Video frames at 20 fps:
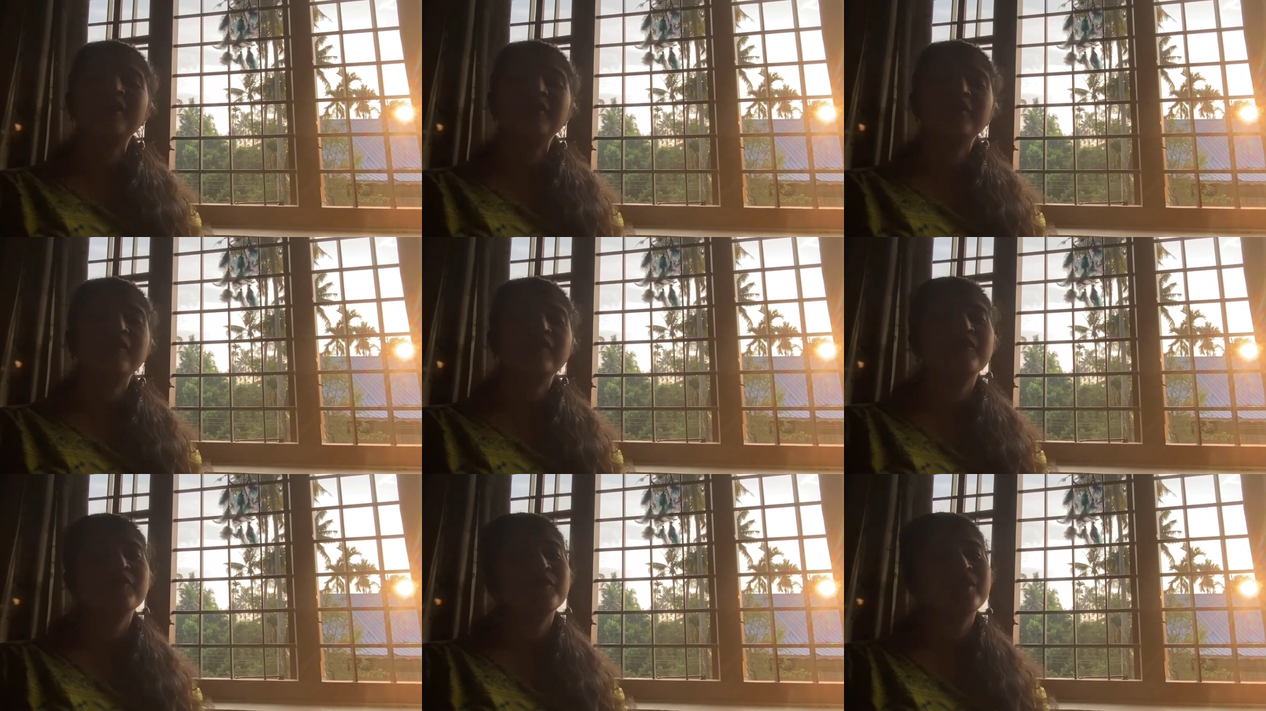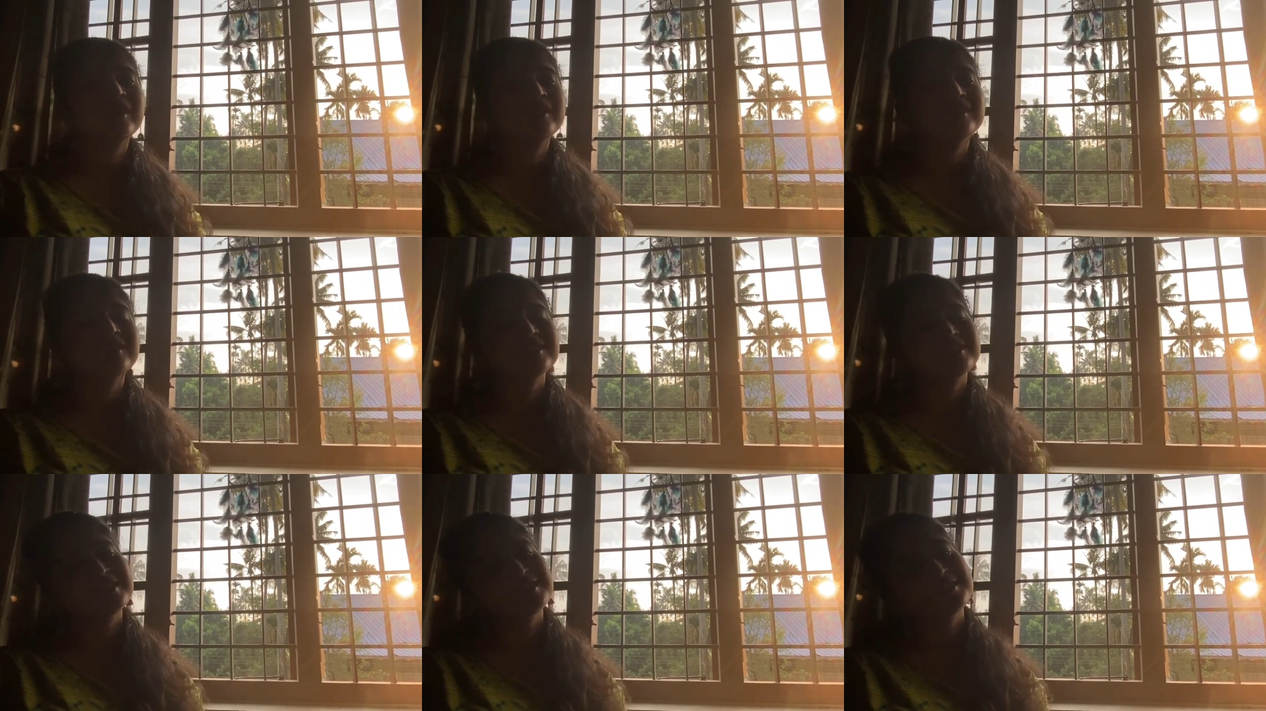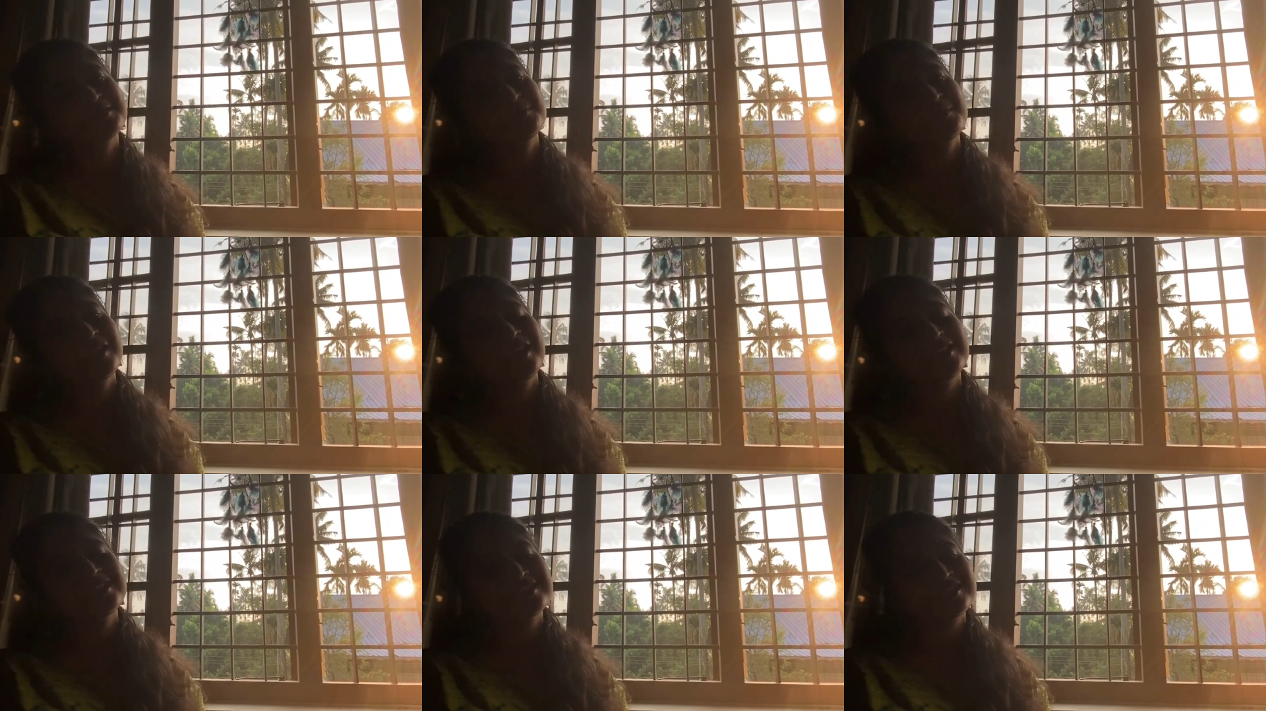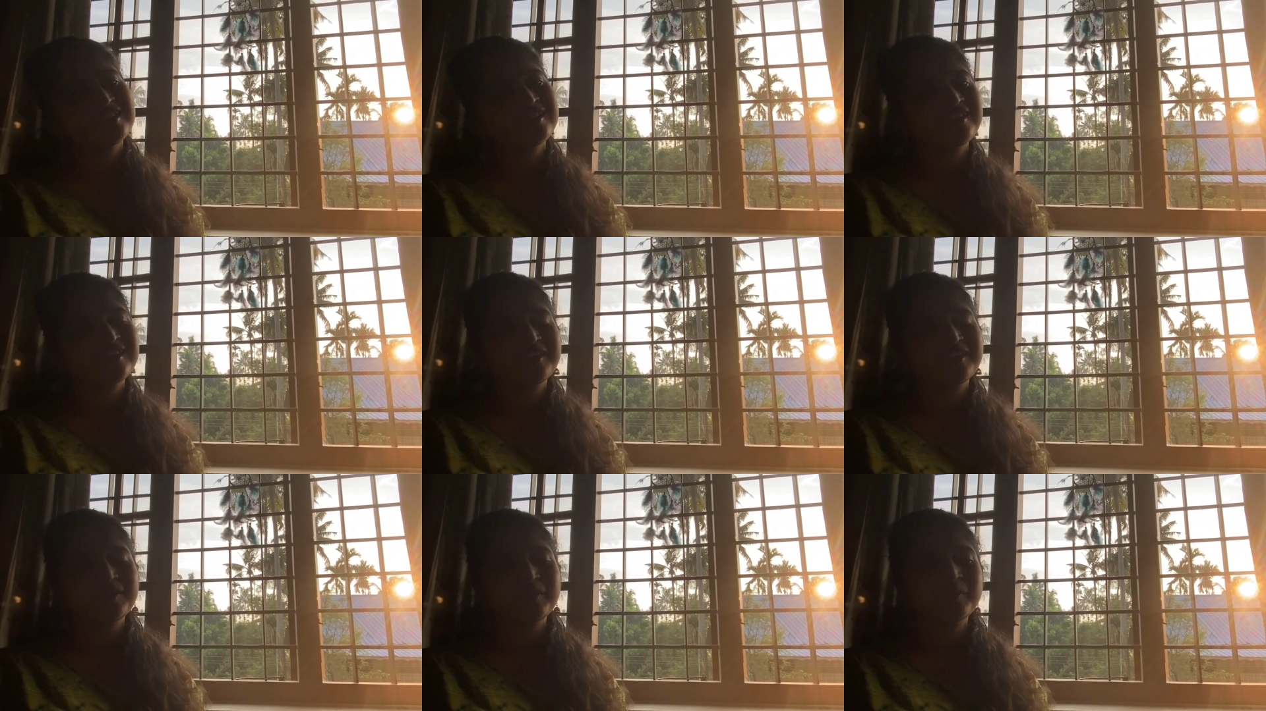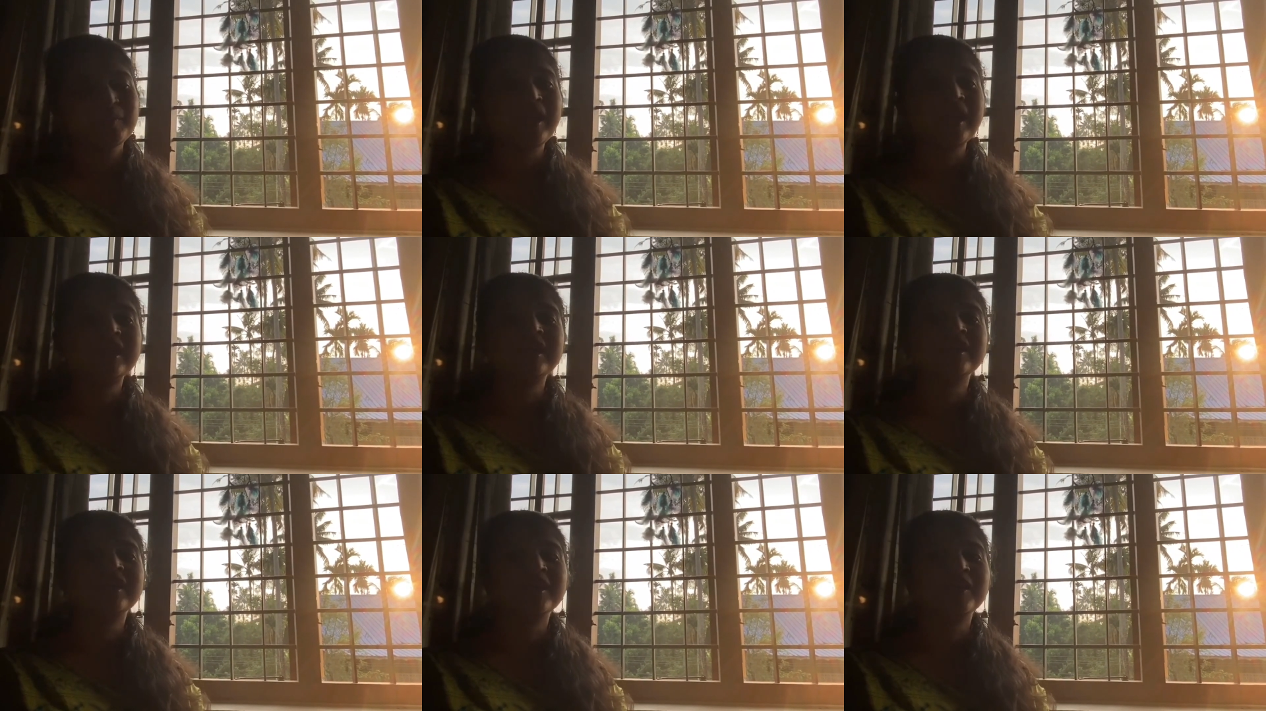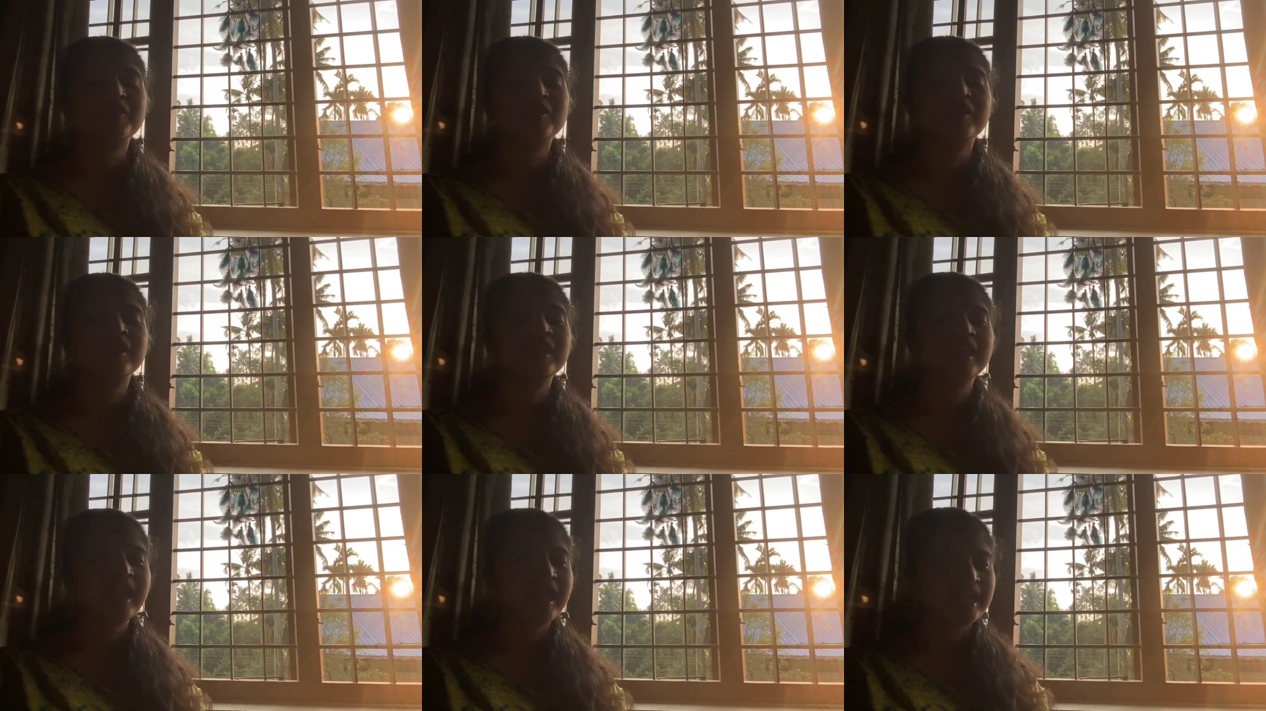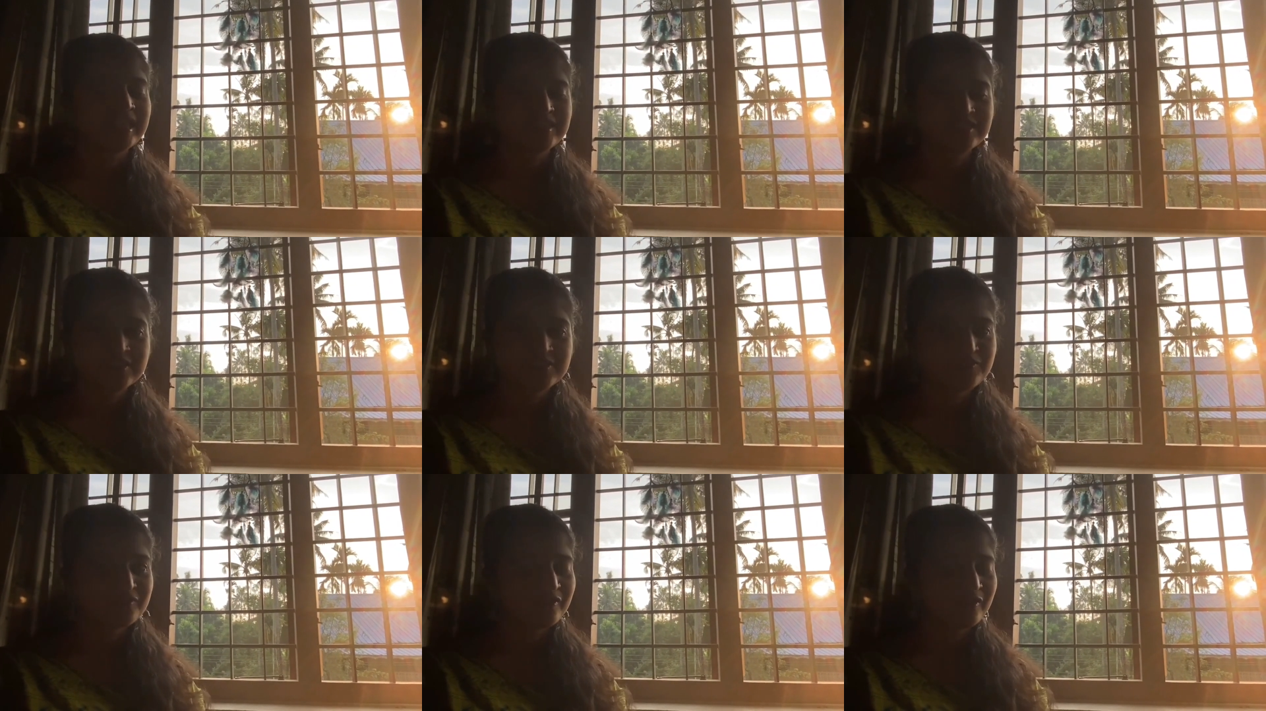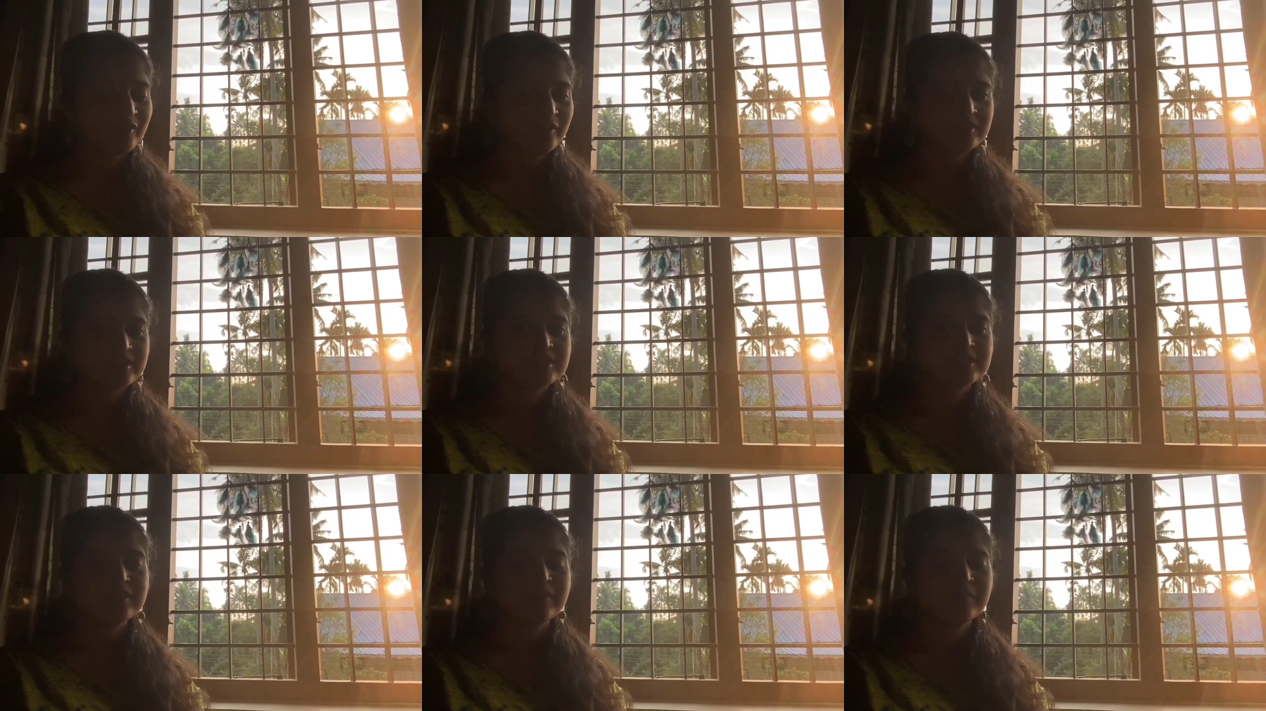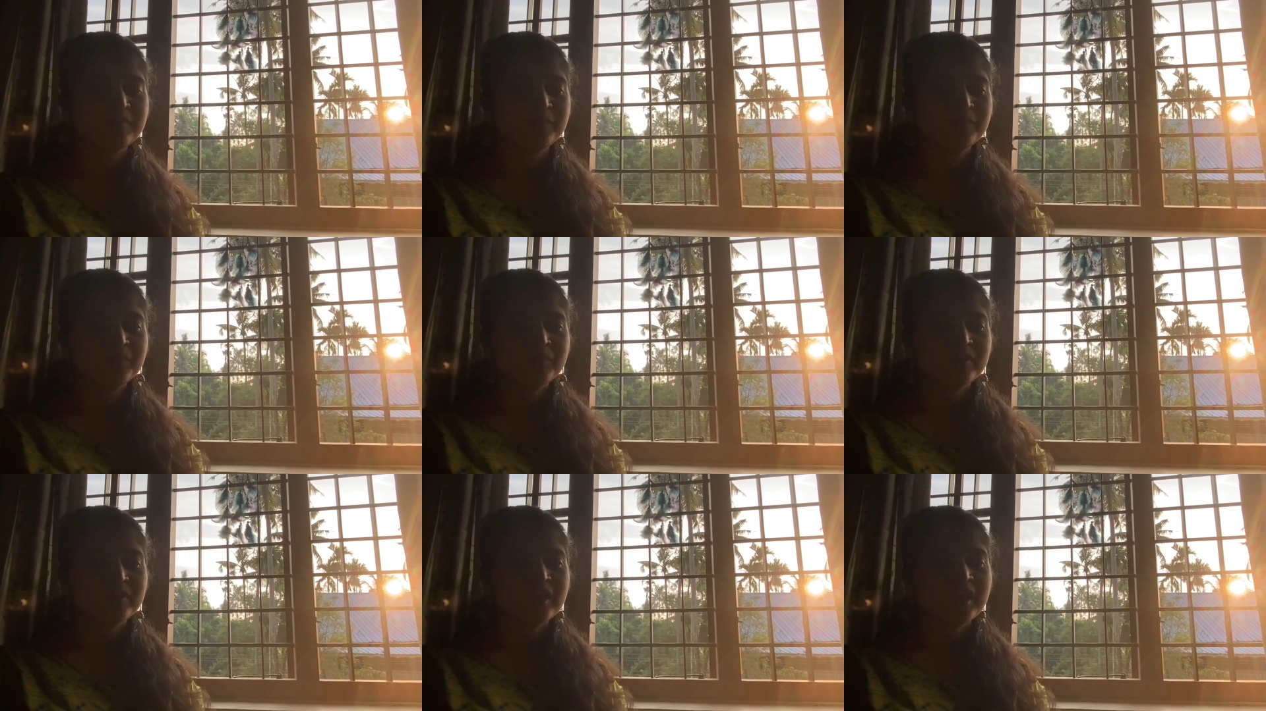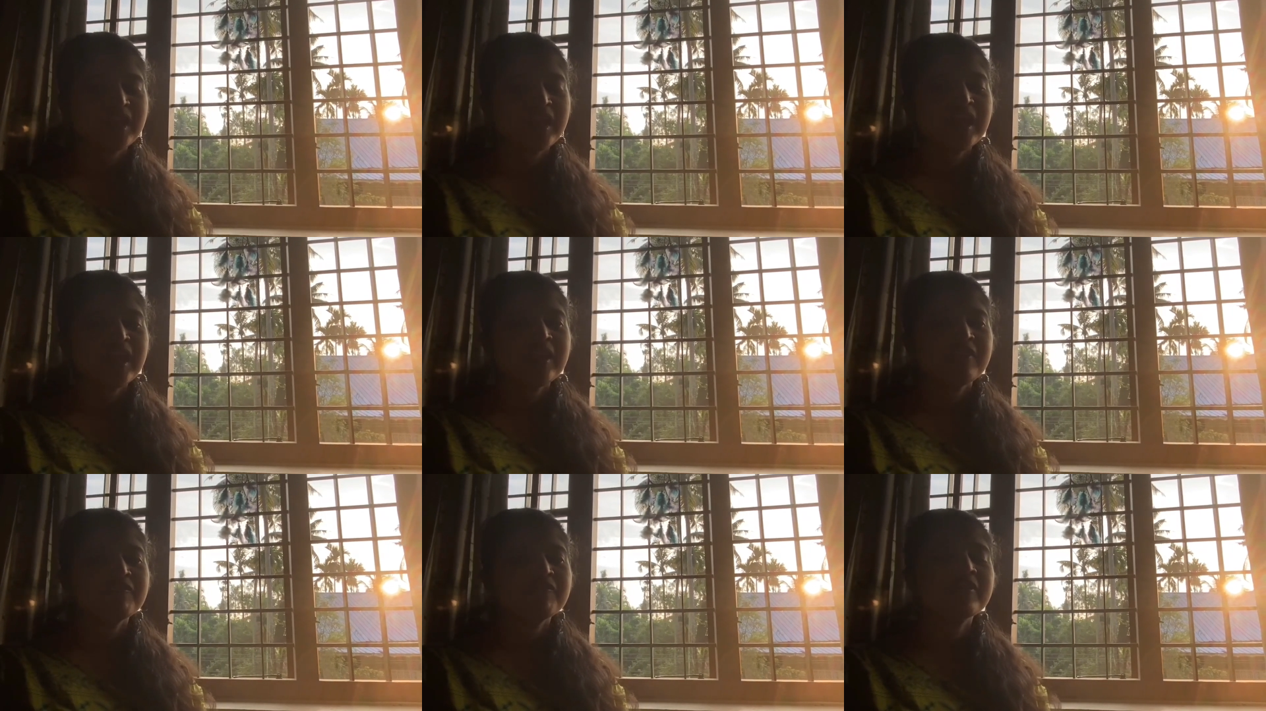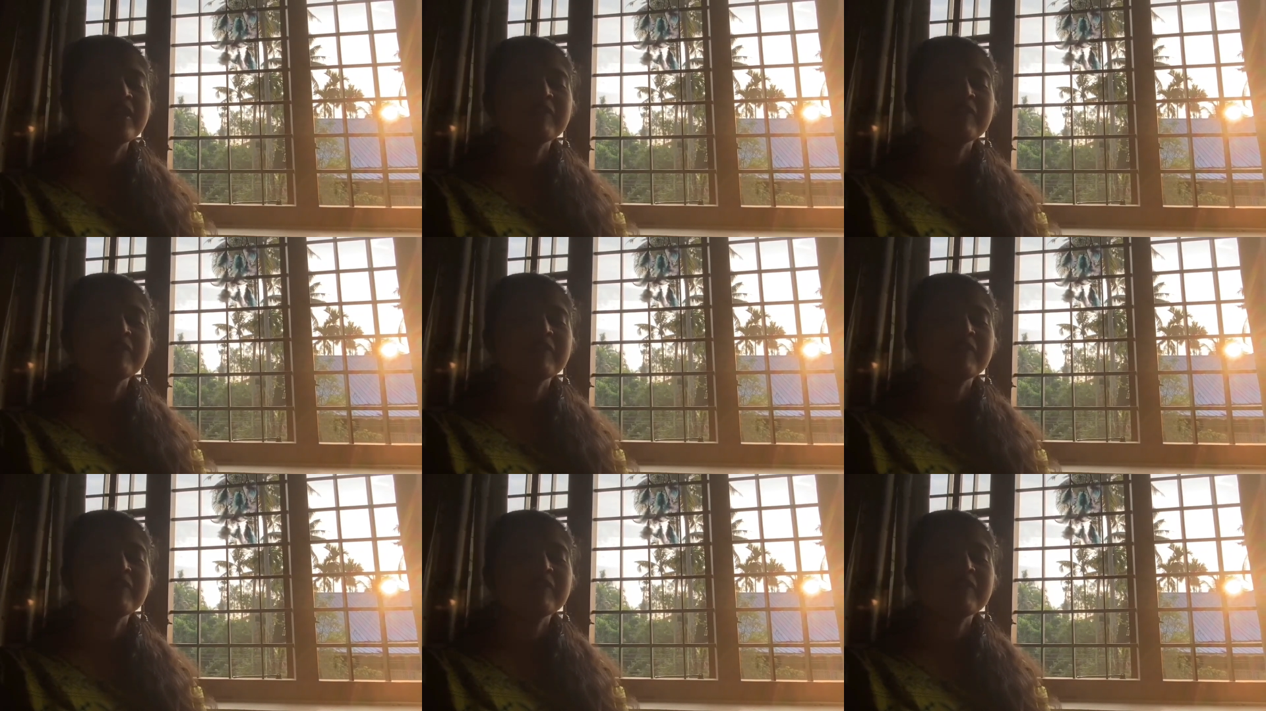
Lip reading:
Nobody's mouth can be seen.